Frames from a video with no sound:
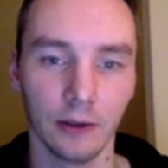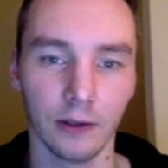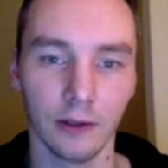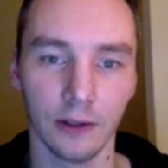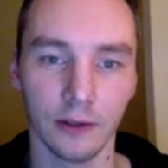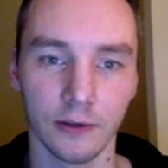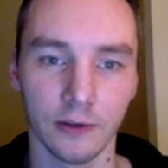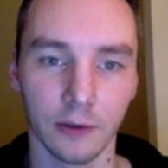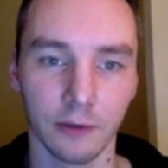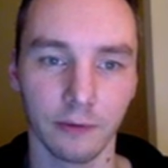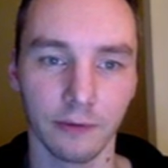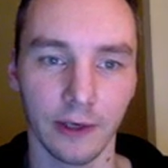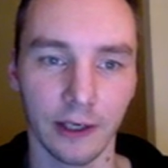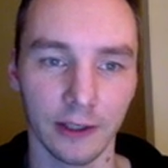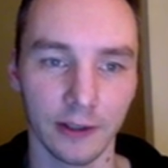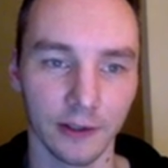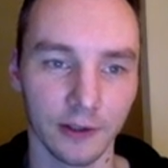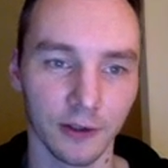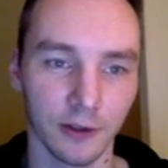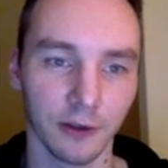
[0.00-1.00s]
so in fact
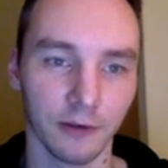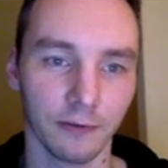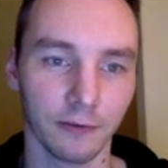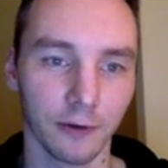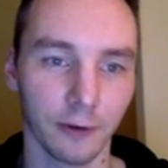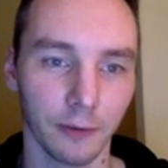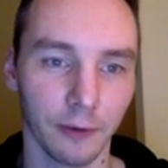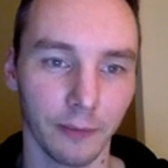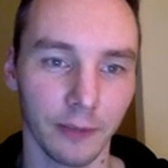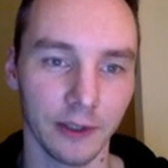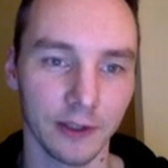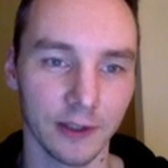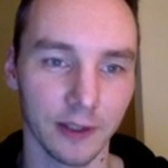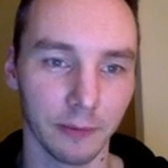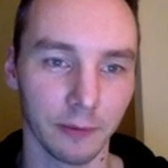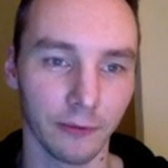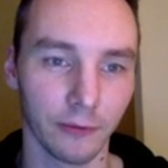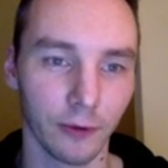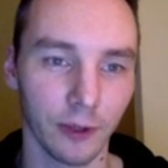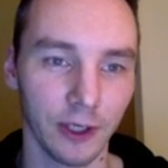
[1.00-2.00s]
I shouldn't have copy and pasted it
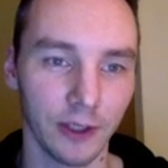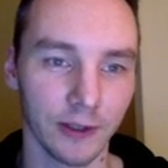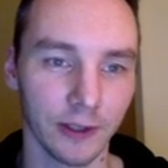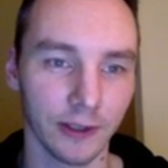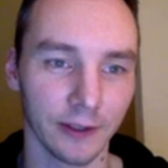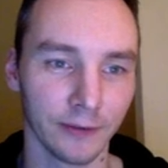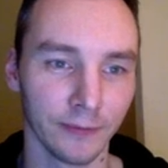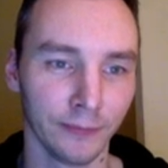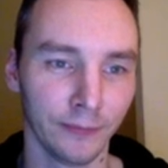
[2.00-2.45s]
before I did that.